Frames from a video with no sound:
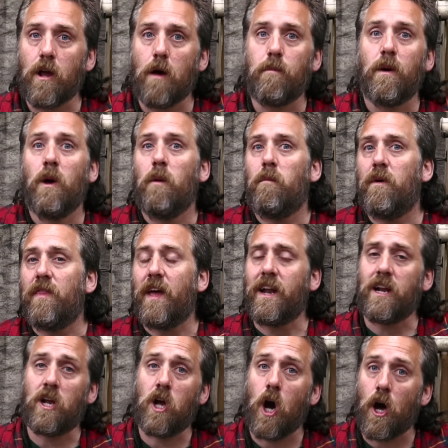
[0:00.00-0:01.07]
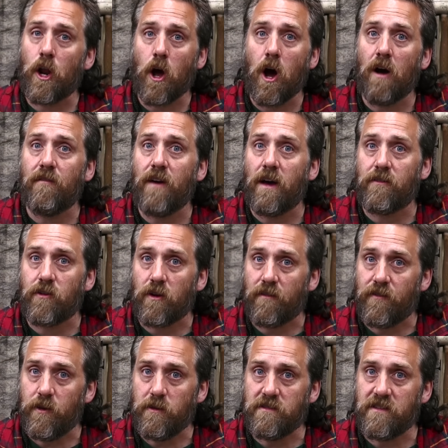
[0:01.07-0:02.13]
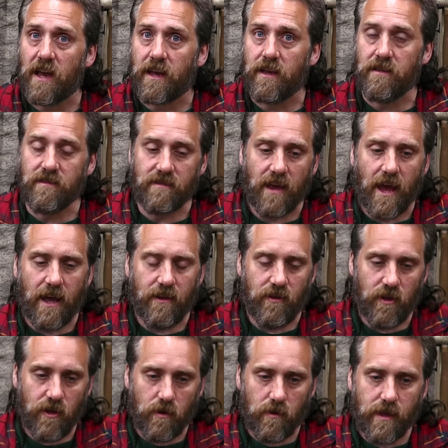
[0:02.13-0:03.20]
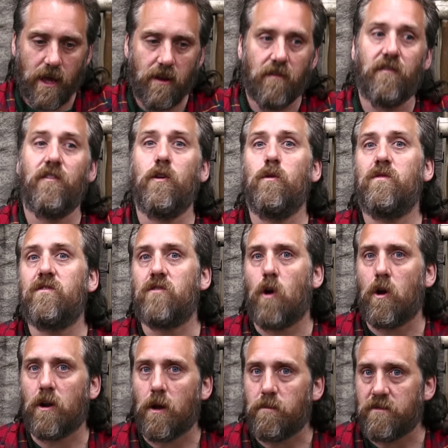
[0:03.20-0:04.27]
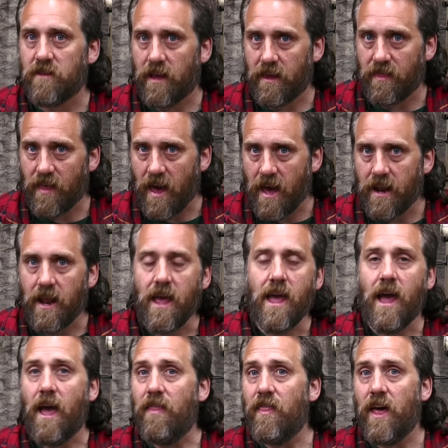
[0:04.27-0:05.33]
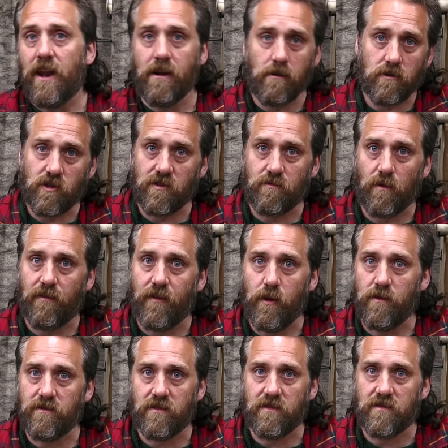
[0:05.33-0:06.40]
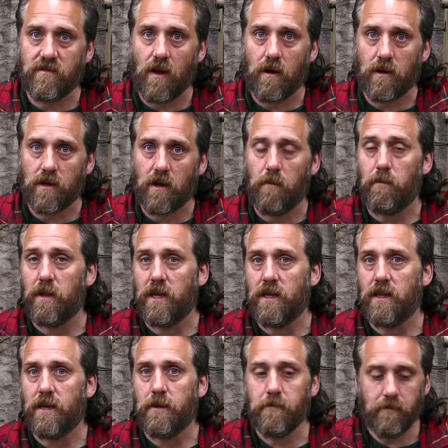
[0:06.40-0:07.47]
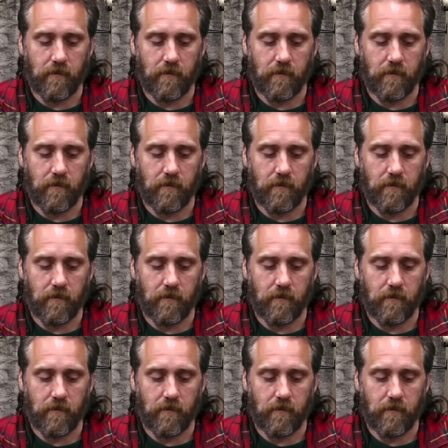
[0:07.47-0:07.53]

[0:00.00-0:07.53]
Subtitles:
up but then cut off after a few seconds. And you'll get a few startups like that, and then it'll just refuse to start completely.